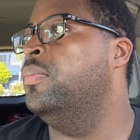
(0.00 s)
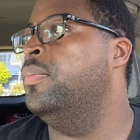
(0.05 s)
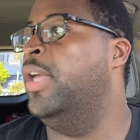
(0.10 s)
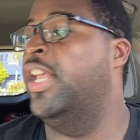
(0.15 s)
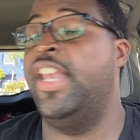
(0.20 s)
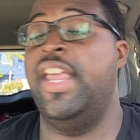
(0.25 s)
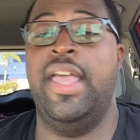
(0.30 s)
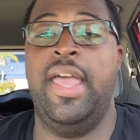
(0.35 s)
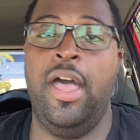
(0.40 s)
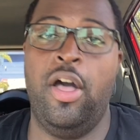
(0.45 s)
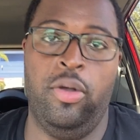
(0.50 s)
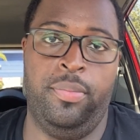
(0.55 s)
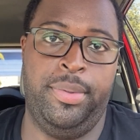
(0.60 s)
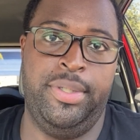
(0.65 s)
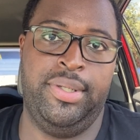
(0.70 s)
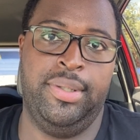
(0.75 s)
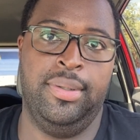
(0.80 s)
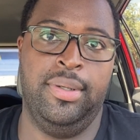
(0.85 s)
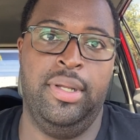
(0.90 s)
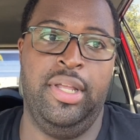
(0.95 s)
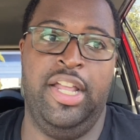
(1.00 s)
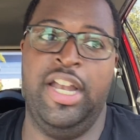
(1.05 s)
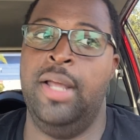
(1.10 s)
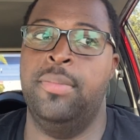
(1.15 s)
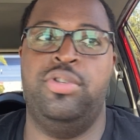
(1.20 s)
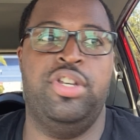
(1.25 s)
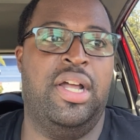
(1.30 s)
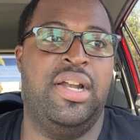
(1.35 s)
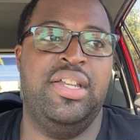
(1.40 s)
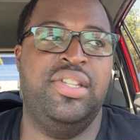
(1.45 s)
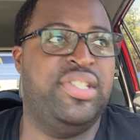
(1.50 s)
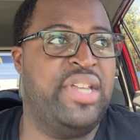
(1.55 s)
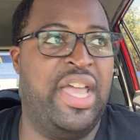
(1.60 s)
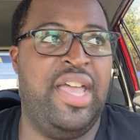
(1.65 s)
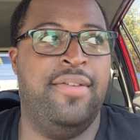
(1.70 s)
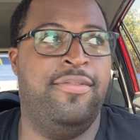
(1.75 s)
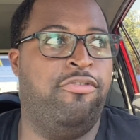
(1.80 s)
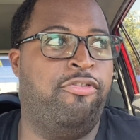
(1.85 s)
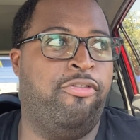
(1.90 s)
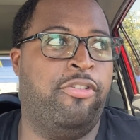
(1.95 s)
And it helps. And I'm trying to
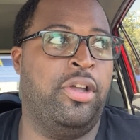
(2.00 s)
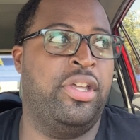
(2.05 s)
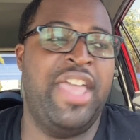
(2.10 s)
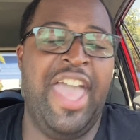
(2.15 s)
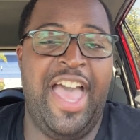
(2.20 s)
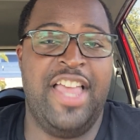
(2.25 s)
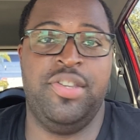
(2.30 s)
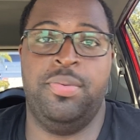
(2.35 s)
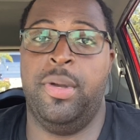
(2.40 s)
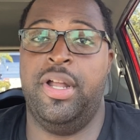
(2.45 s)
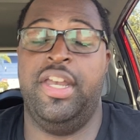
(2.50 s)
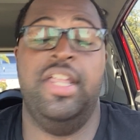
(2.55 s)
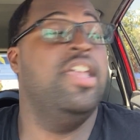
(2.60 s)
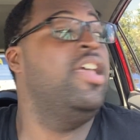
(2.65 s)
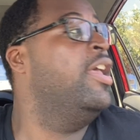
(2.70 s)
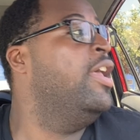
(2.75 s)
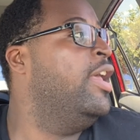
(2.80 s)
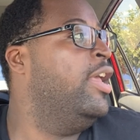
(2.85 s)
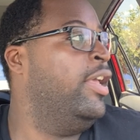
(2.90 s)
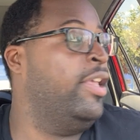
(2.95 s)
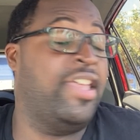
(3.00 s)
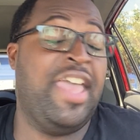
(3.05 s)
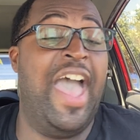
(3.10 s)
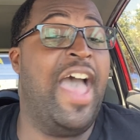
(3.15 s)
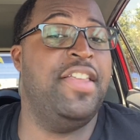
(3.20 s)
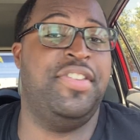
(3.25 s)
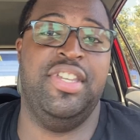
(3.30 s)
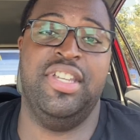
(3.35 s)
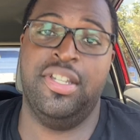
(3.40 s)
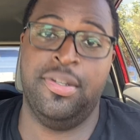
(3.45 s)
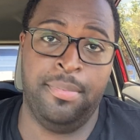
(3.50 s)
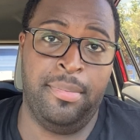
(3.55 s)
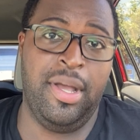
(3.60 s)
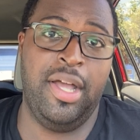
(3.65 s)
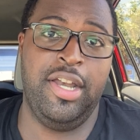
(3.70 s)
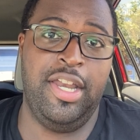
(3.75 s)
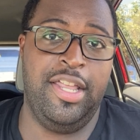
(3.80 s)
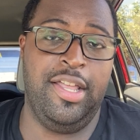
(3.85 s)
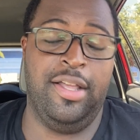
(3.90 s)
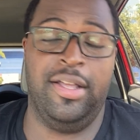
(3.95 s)
save for gas money. Gas
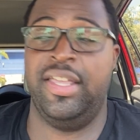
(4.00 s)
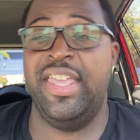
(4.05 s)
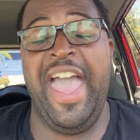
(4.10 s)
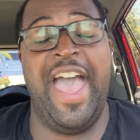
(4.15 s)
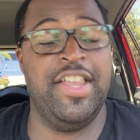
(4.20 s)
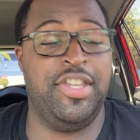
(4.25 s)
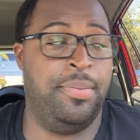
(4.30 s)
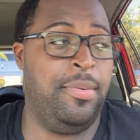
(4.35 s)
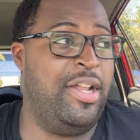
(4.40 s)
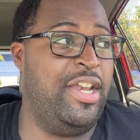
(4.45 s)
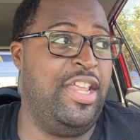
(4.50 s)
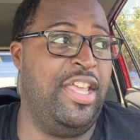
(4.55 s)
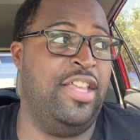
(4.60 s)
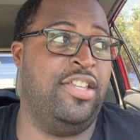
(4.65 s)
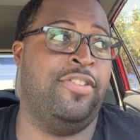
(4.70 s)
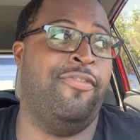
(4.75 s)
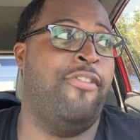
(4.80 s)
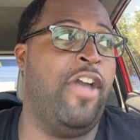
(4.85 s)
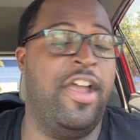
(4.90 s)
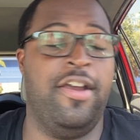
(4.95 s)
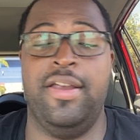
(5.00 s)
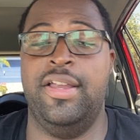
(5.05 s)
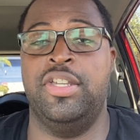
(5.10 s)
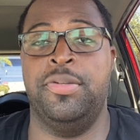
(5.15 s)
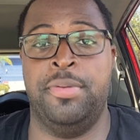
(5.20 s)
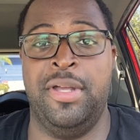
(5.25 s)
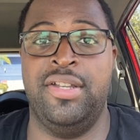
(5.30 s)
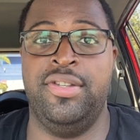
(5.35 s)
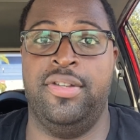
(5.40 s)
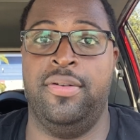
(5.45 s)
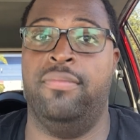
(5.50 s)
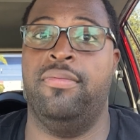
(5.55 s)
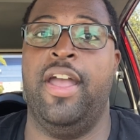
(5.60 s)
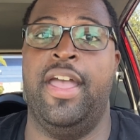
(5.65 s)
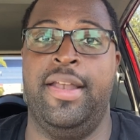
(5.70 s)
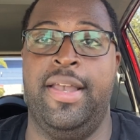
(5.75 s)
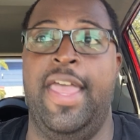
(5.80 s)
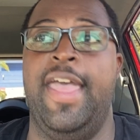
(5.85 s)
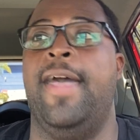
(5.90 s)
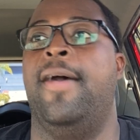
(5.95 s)
money is very expensive
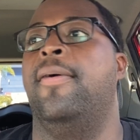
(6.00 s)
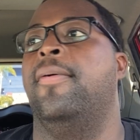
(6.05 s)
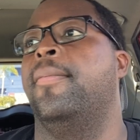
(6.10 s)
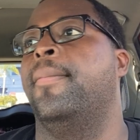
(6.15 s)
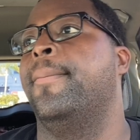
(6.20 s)
right now.